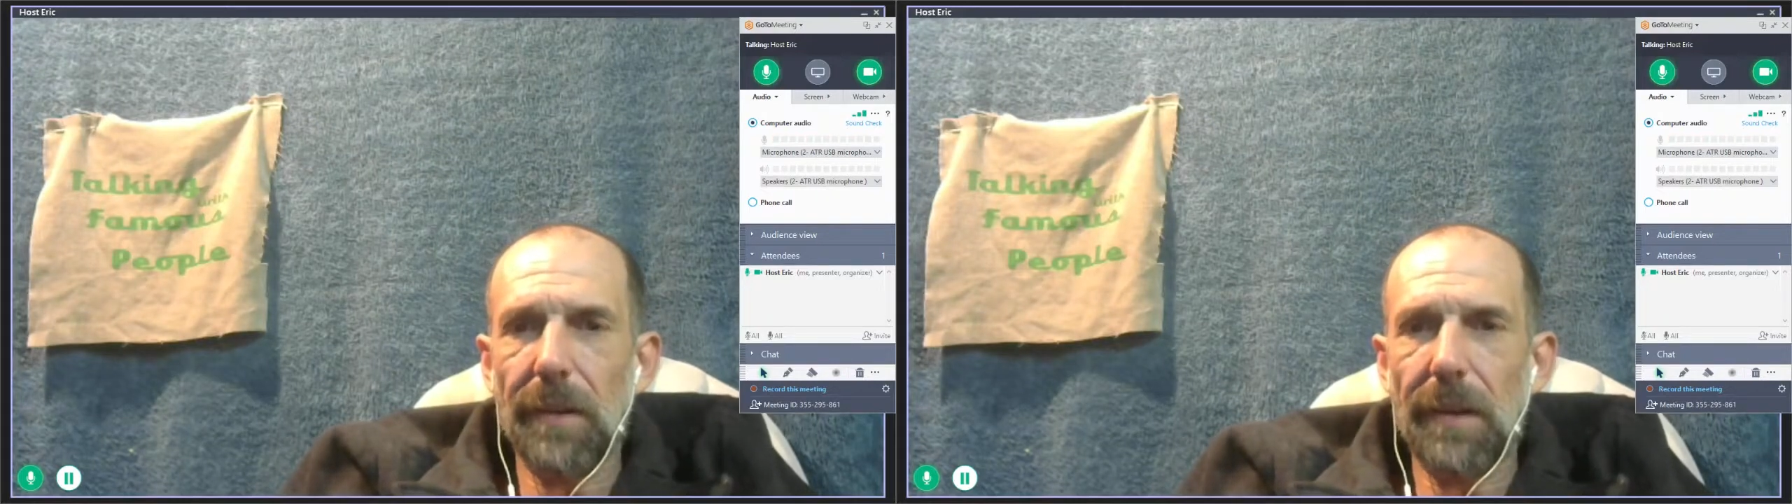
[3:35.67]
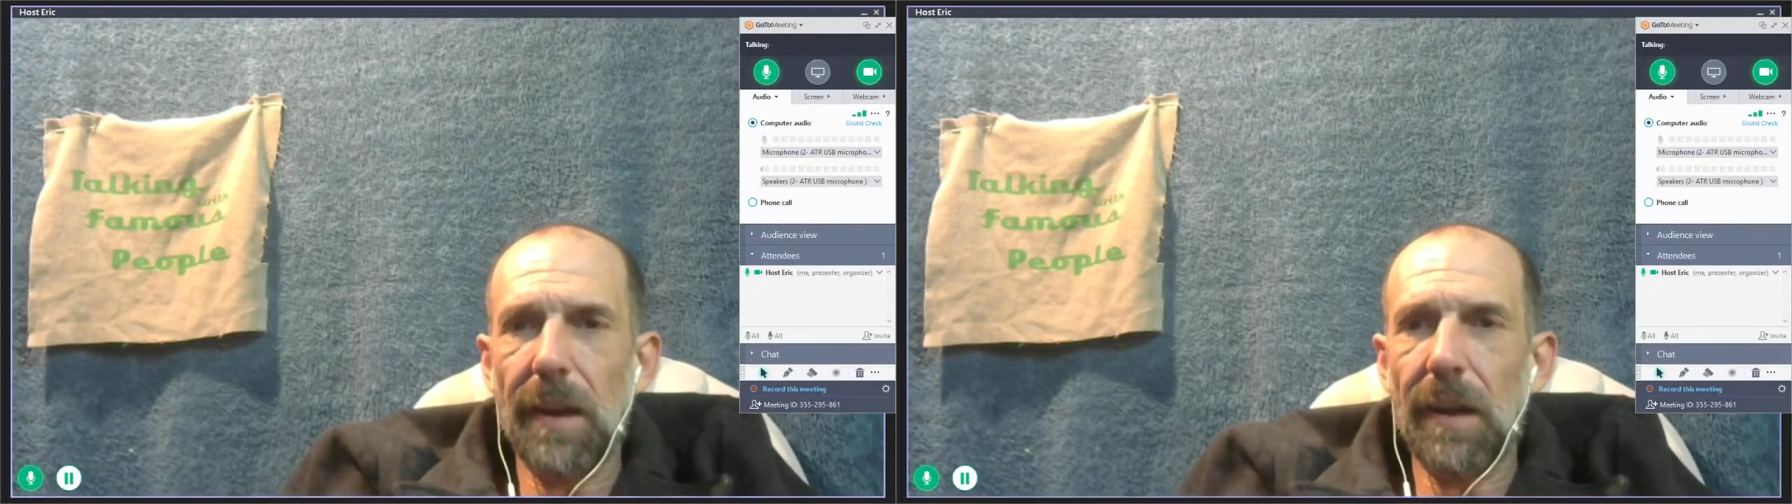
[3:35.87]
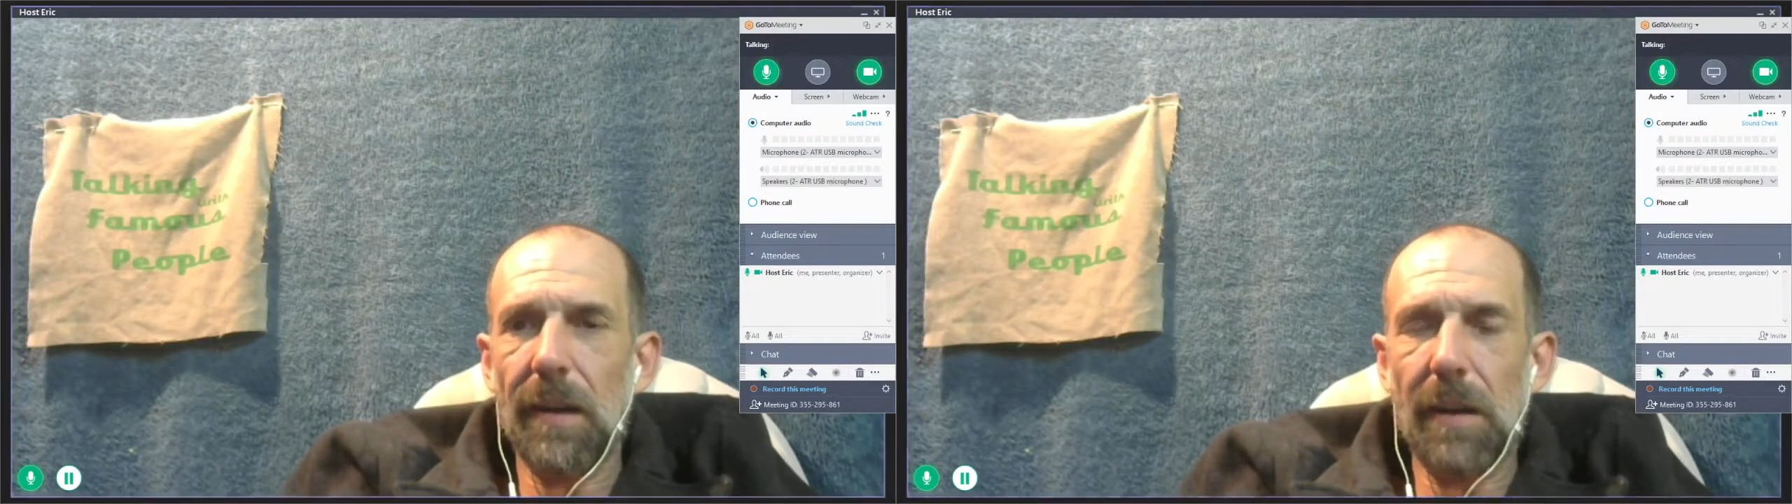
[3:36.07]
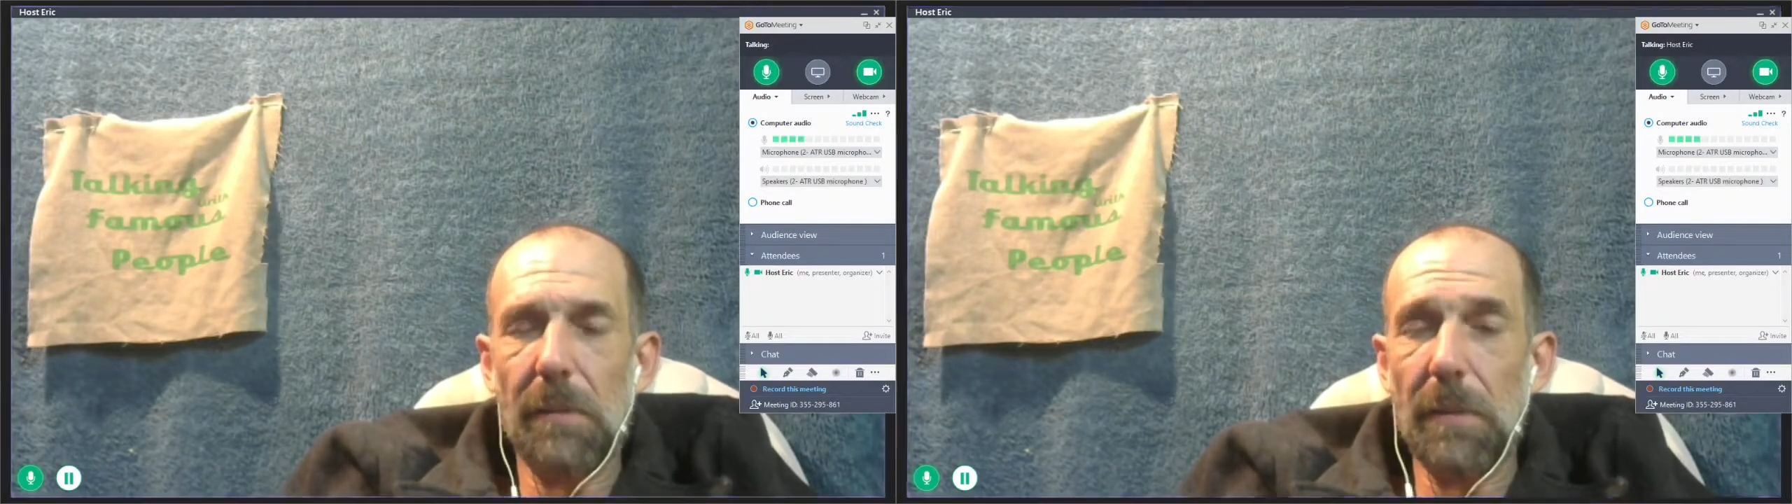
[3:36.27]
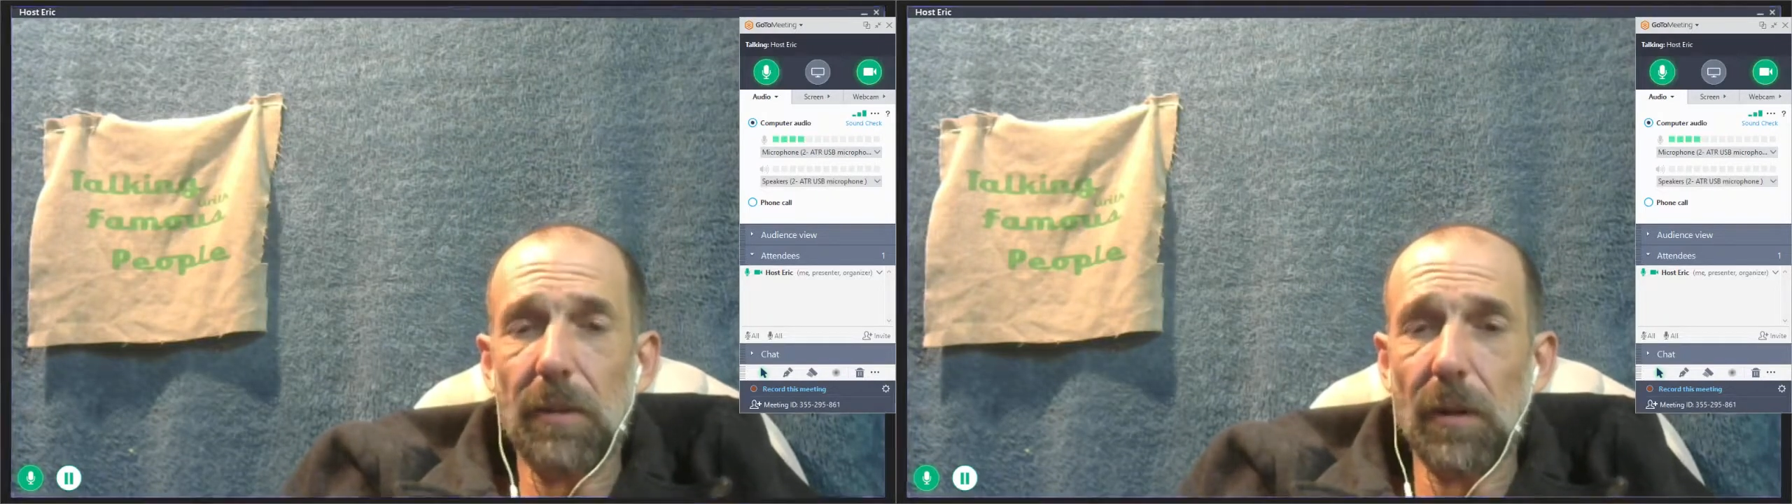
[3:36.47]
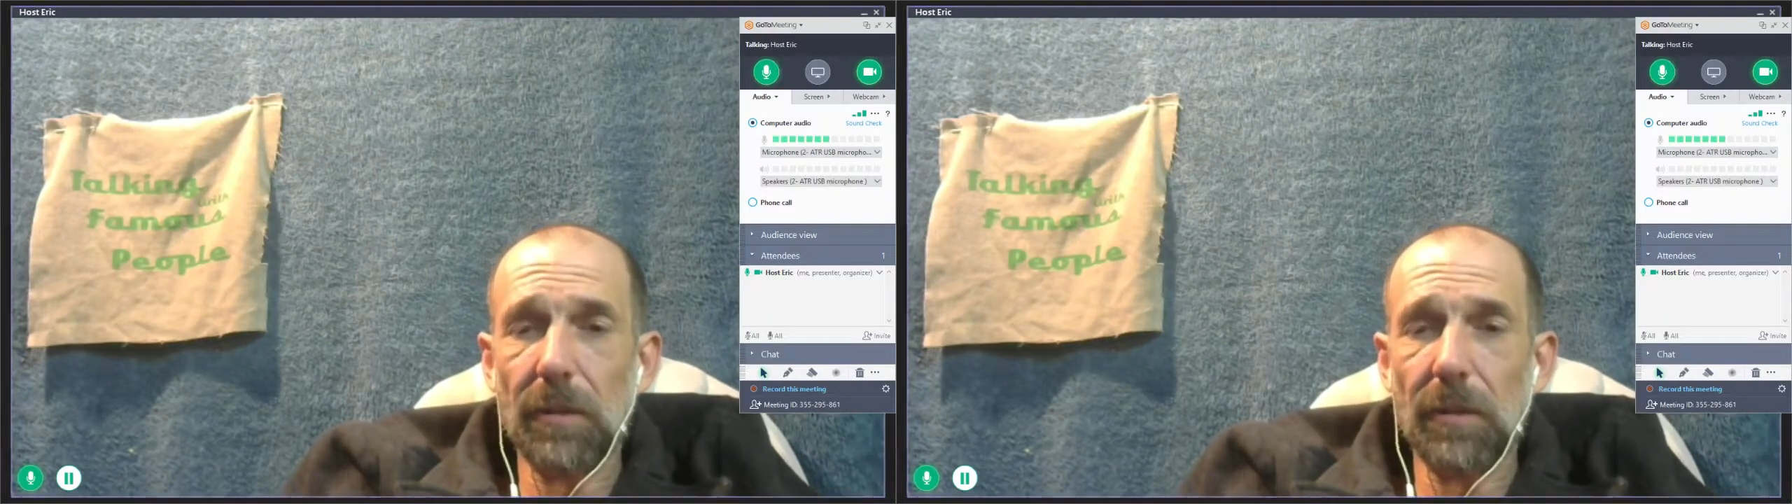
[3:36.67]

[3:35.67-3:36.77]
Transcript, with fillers: And it meets all those